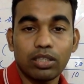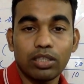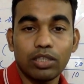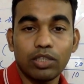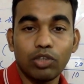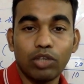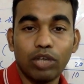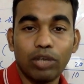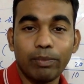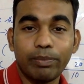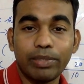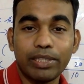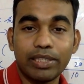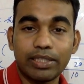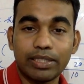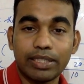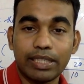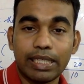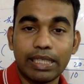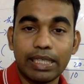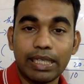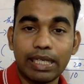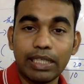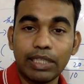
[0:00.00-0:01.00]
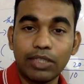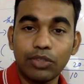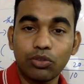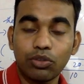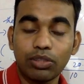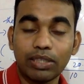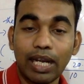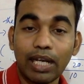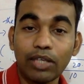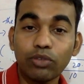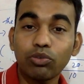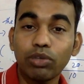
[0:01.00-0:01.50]
you have visited, right? So
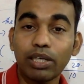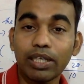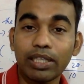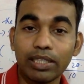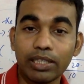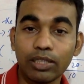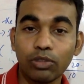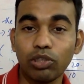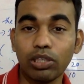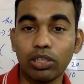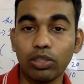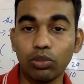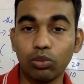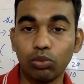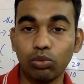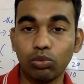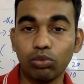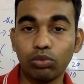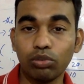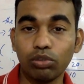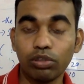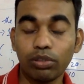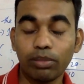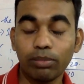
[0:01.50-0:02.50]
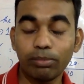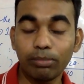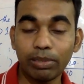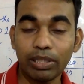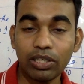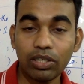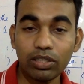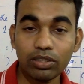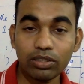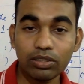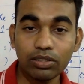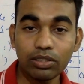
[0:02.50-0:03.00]
that's what it will do,
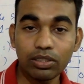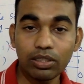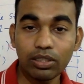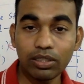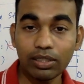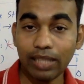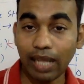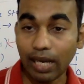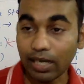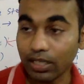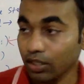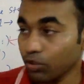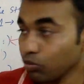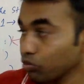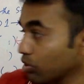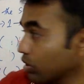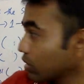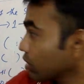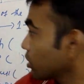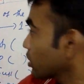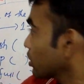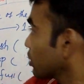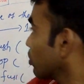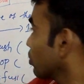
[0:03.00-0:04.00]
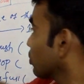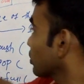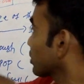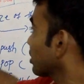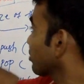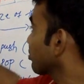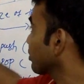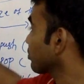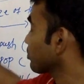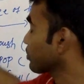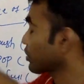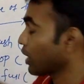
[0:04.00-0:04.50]
because that uses the
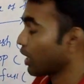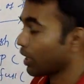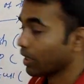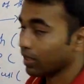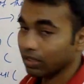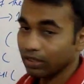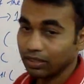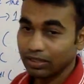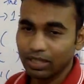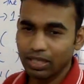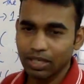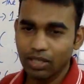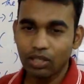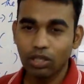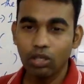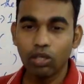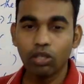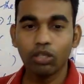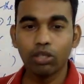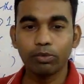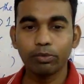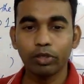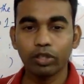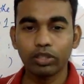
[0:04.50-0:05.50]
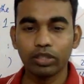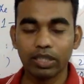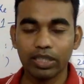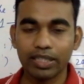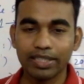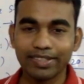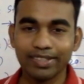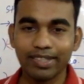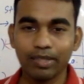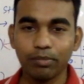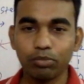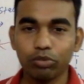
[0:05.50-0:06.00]
concept of stack. There are a lot of other
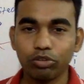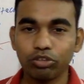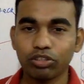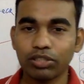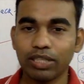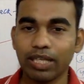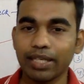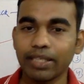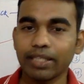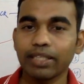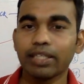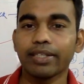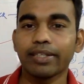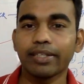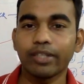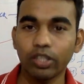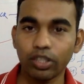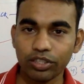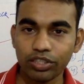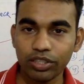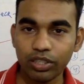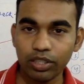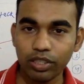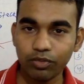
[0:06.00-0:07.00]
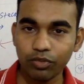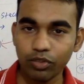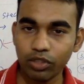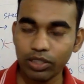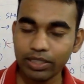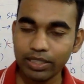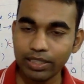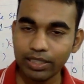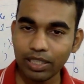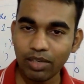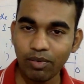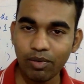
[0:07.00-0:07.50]
examples like recursion. If
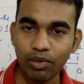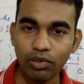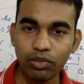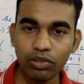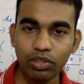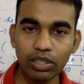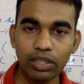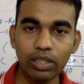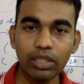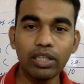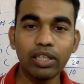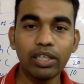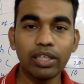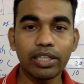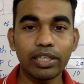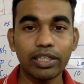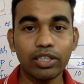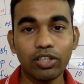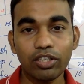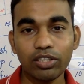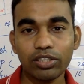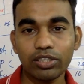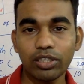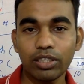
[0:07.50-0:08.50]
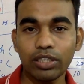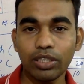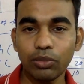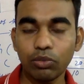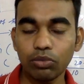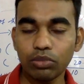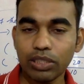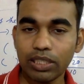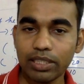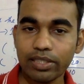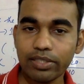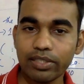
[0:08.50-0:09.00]
you think about, recursion
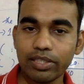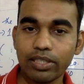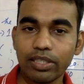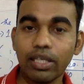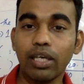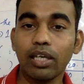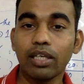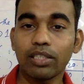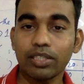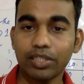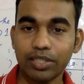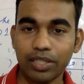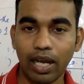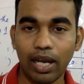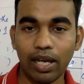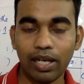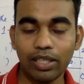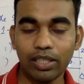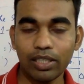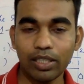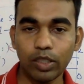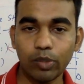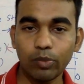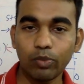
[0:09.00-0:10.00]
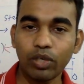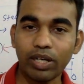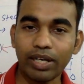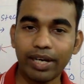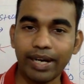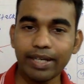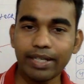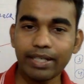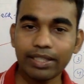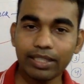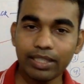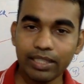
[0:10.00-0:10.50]
uses stack. If you are
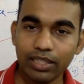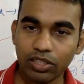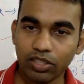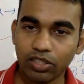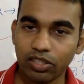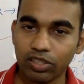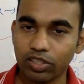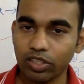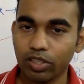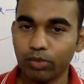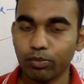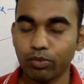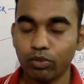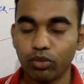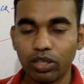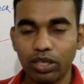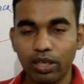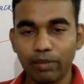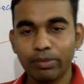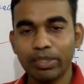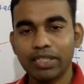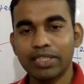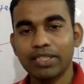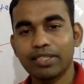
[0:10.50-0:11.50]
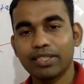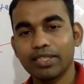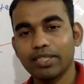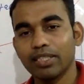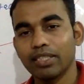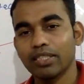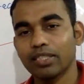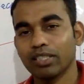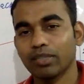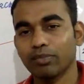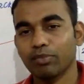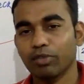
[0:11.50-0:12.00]
writing a recursion program in
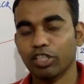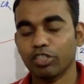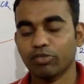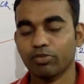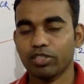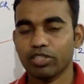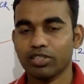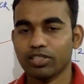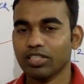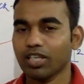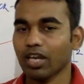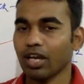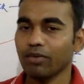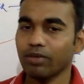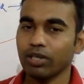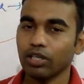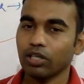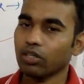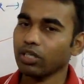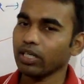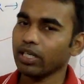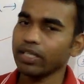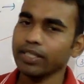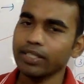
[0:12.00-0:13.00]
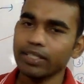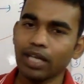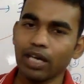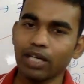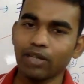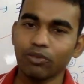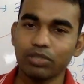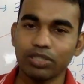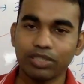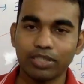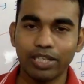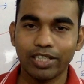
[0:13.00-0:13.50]
C, C++, Java or any
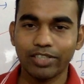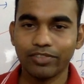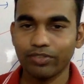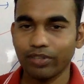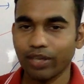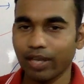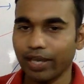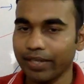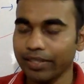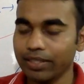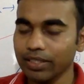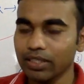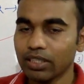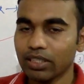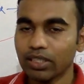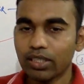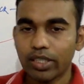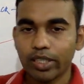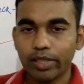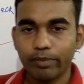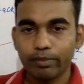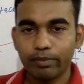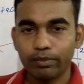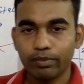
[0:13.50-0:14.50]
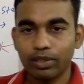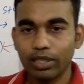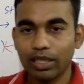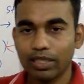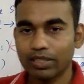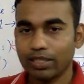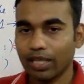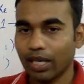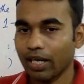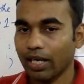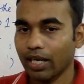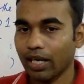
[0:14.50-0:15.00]
language, that's fine,
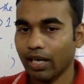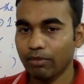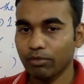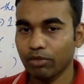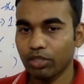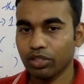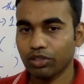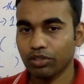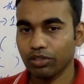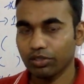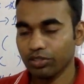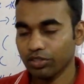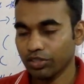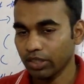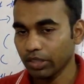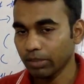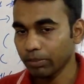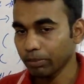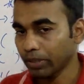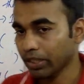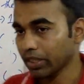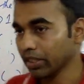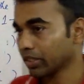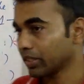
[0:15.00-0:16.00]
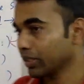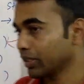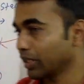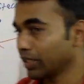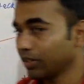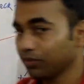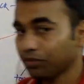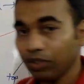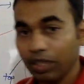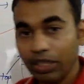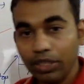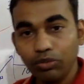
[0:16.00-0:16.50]
that's I am not concerned. But
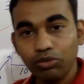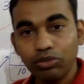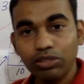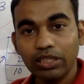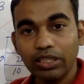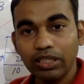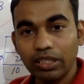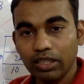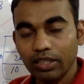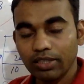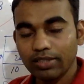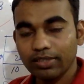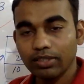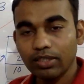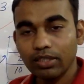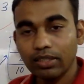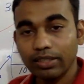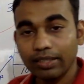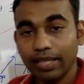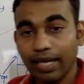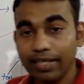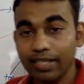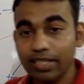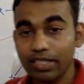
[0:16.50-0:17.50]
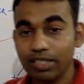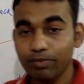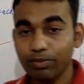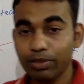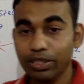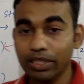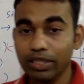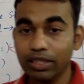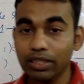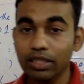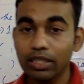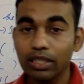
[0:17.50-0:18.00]
if you are using recursion, that is
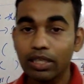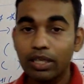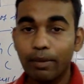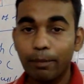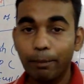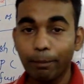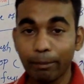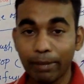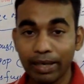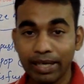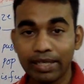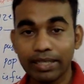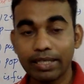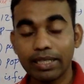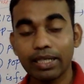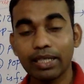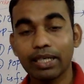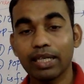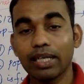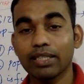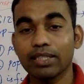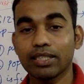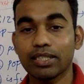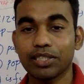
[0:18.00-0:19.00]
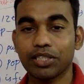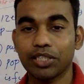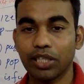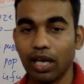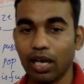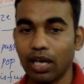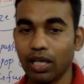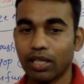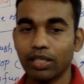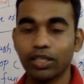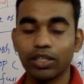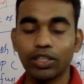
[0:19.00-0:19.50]
being maintained as a
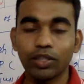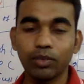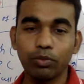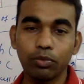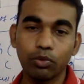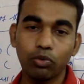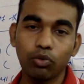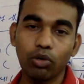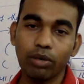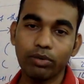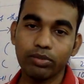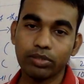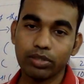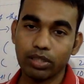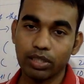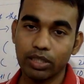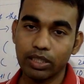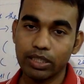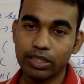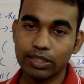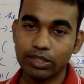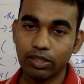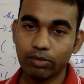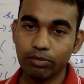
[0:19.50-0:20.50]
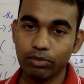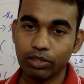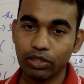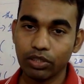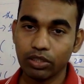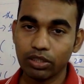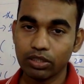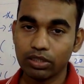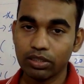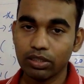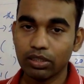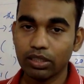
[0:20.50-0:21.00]
stack. If you have studied some
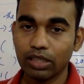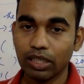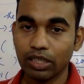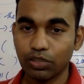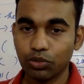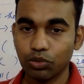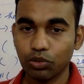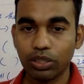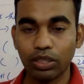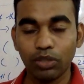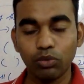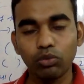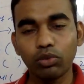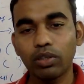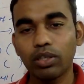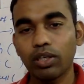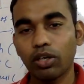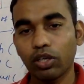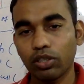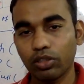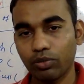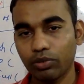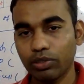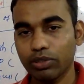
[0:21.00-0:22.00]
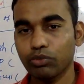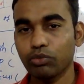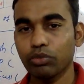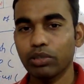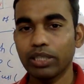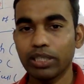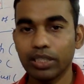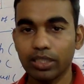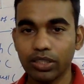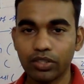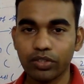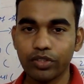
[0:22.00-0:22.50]
recursion, that's okay, we will, otherwise we
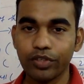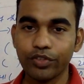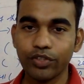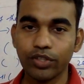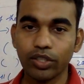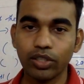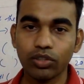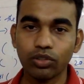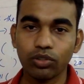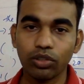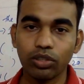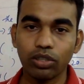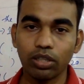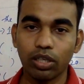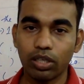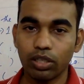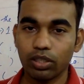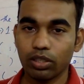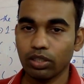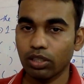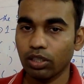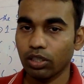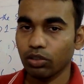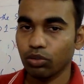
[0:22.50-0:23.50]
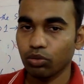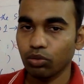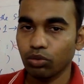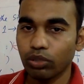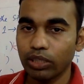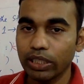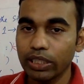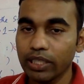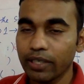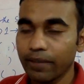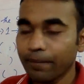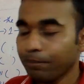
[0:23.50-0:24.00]
will discuss also, not to
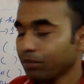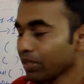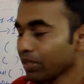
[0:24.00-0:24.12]
worry,